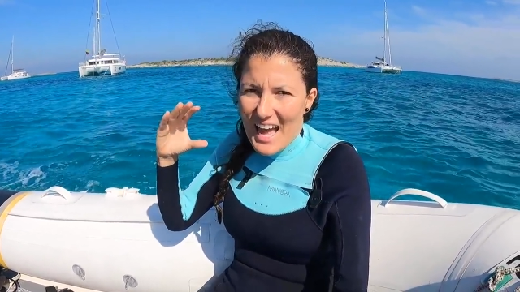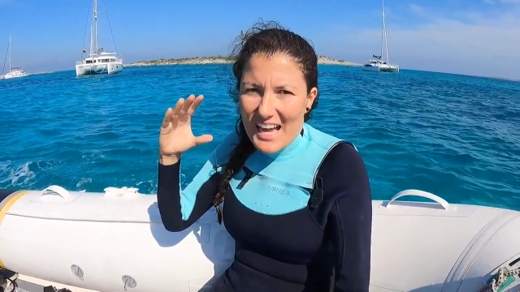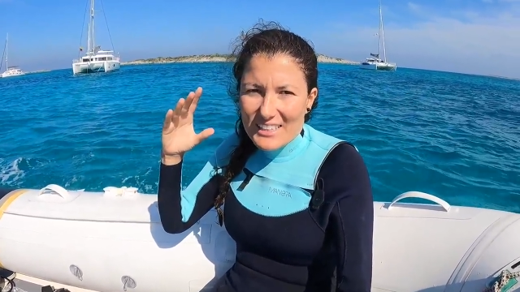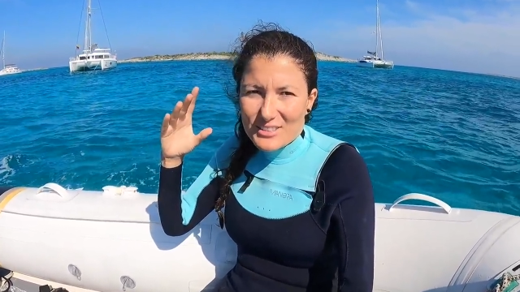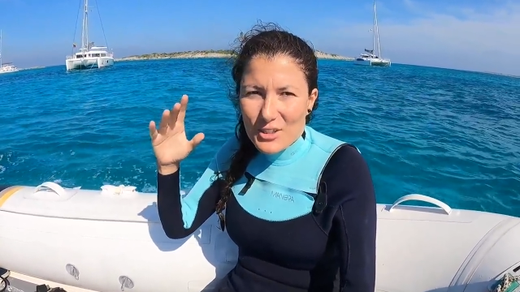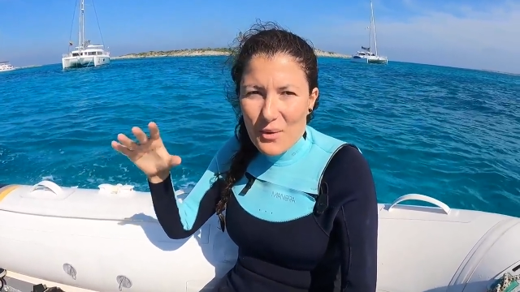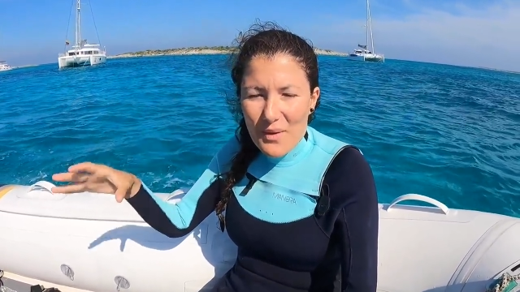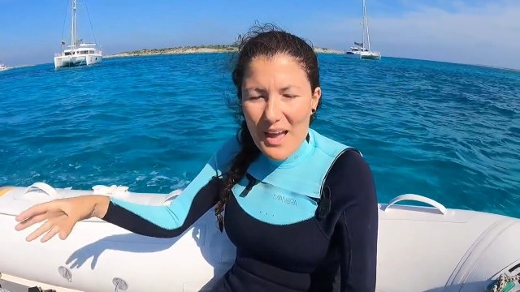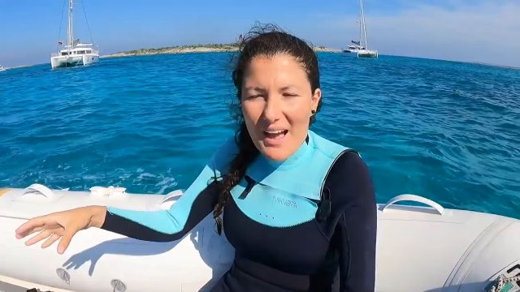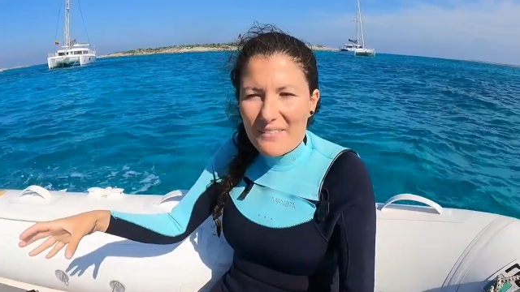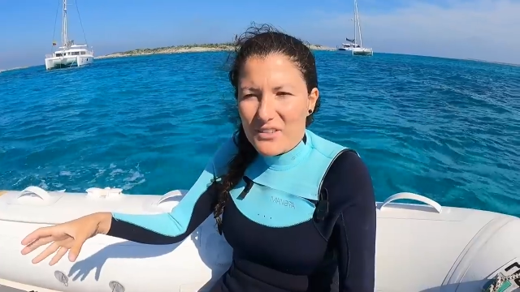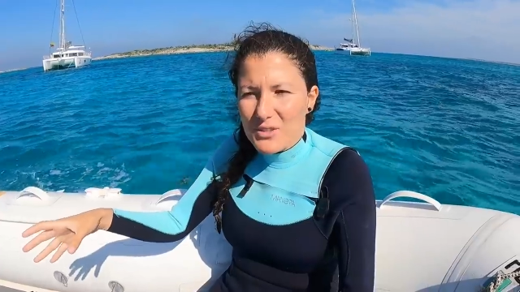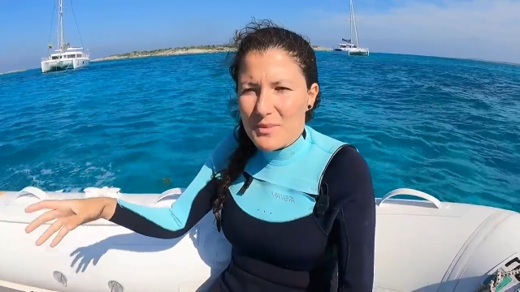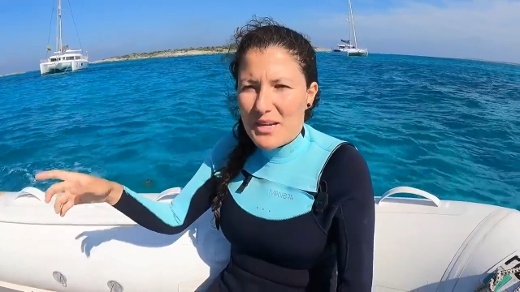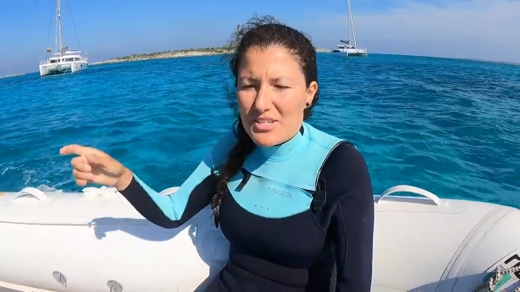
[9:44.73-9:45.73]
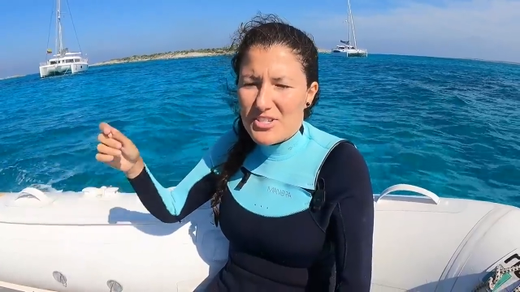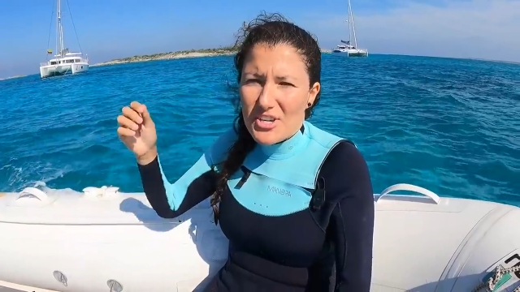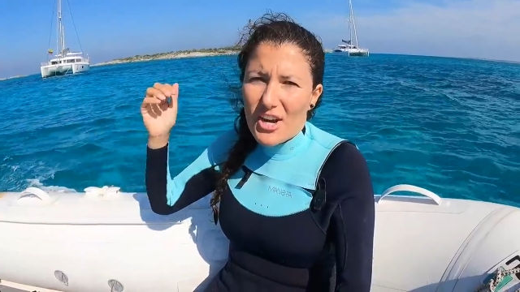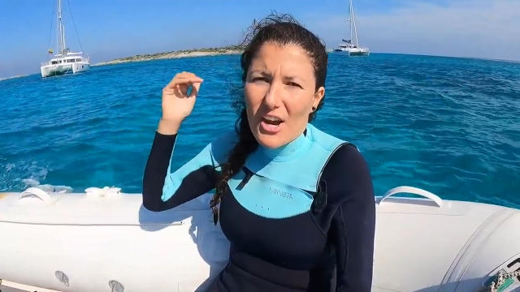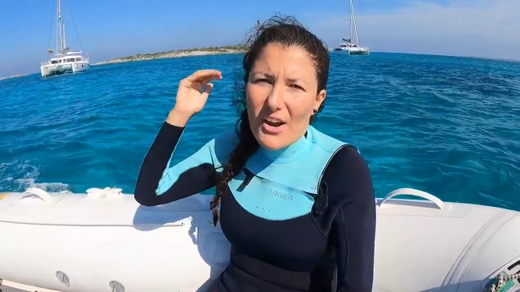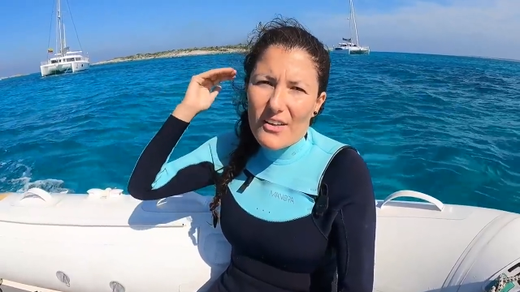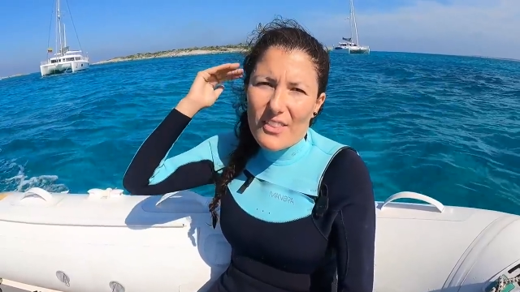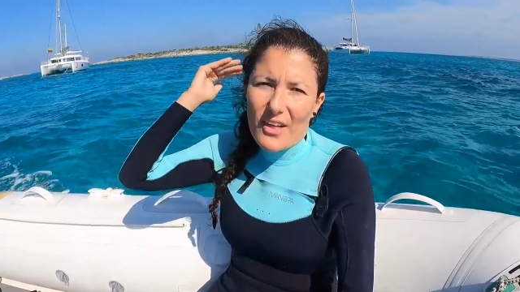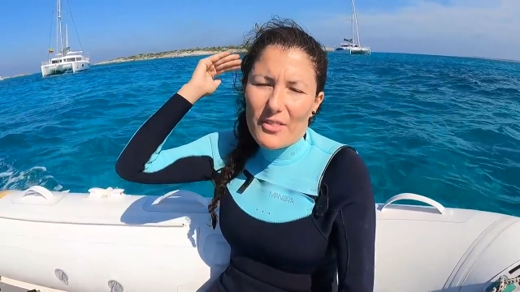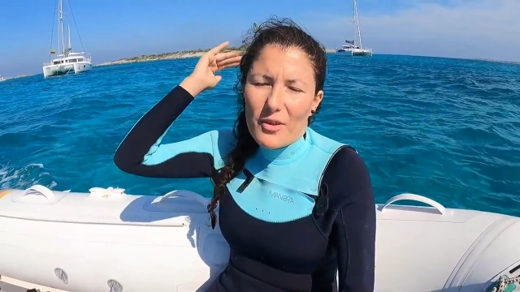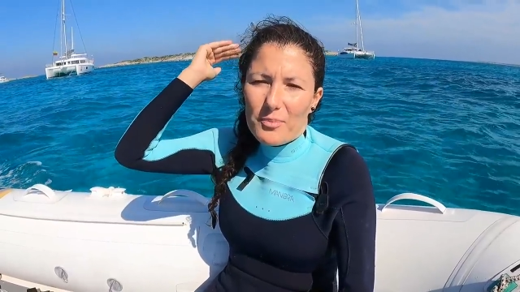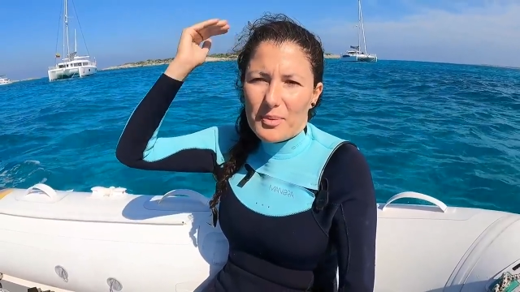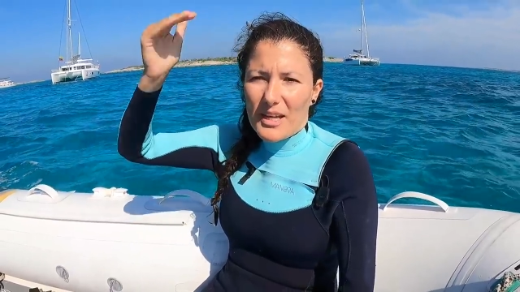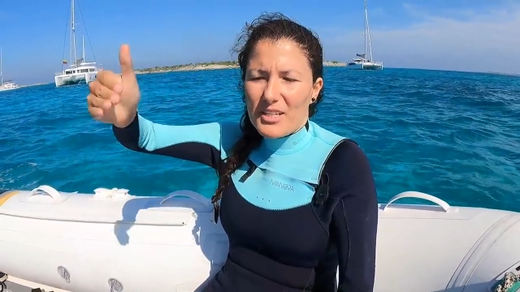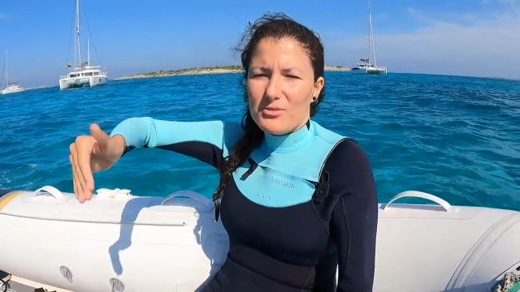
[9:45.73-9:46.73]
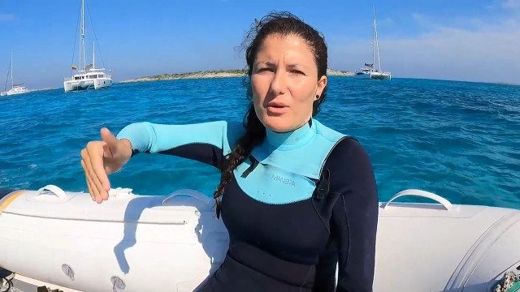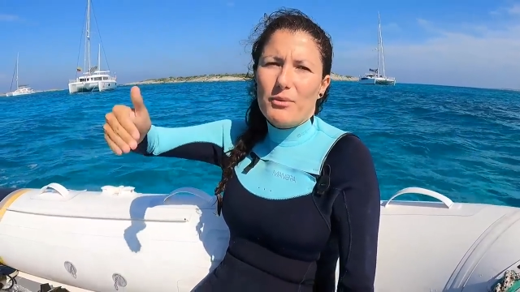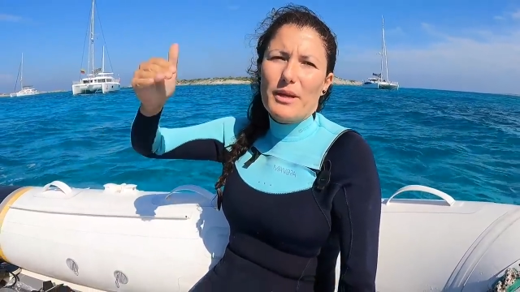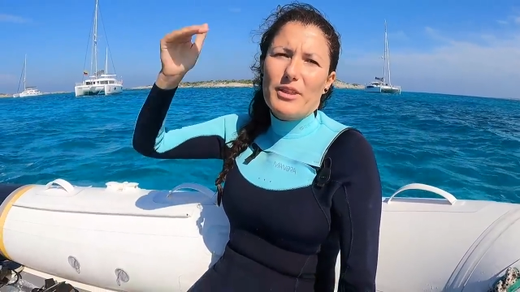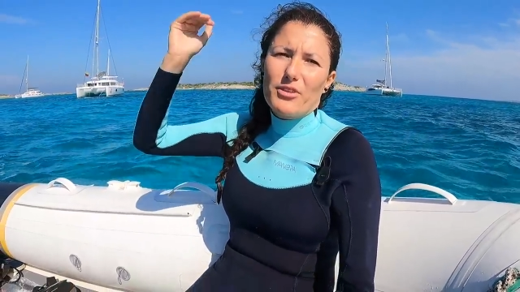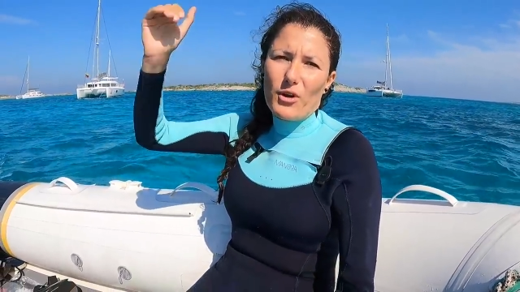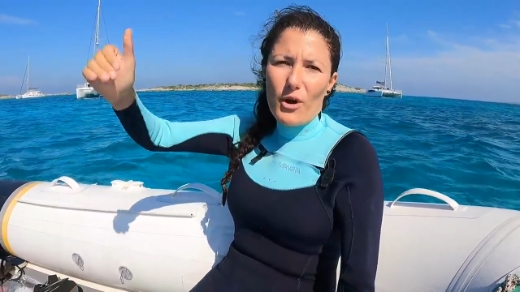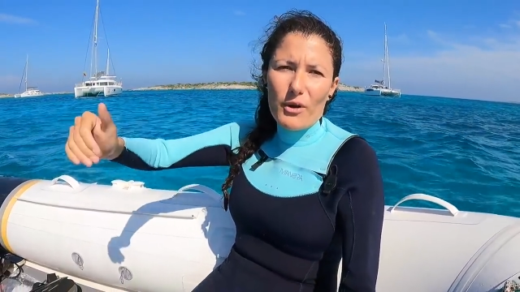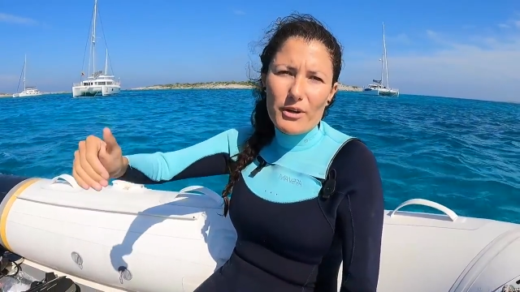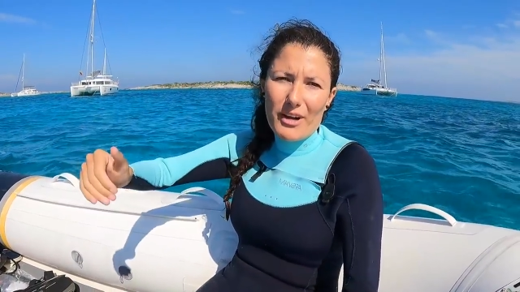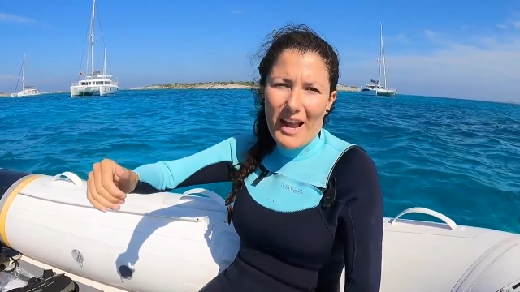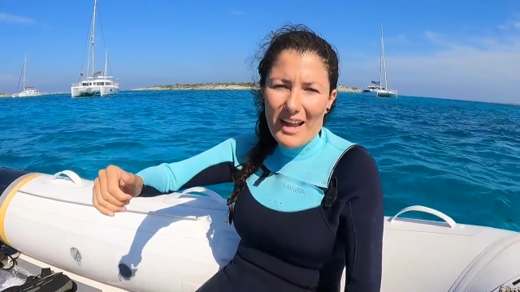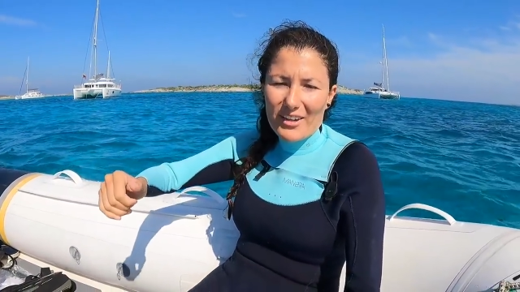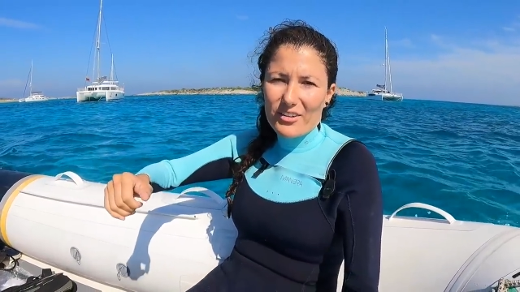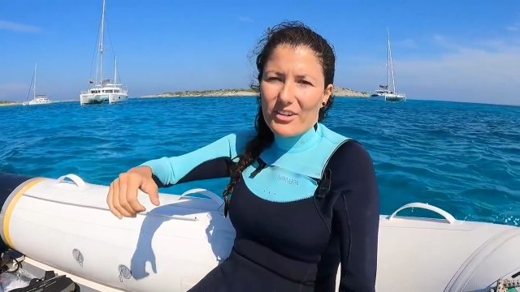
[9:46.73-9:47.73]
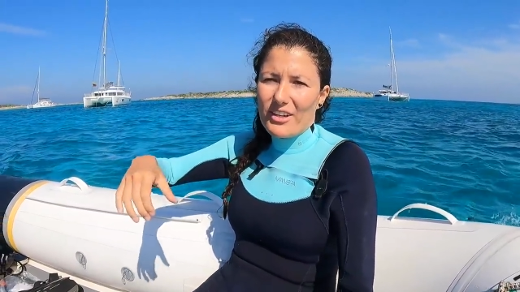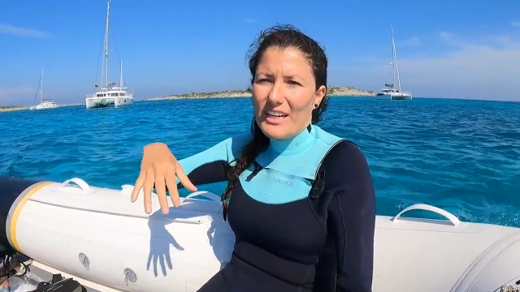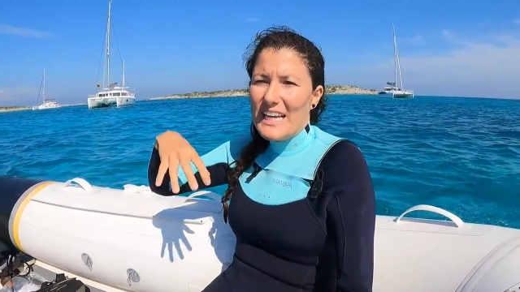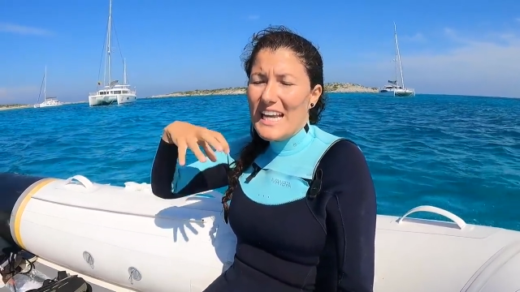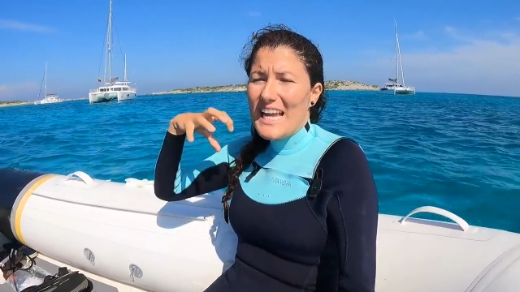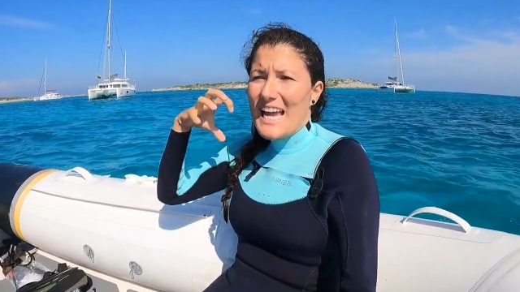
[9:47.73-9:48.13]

And so we have to make sure that the place where we throw our anchor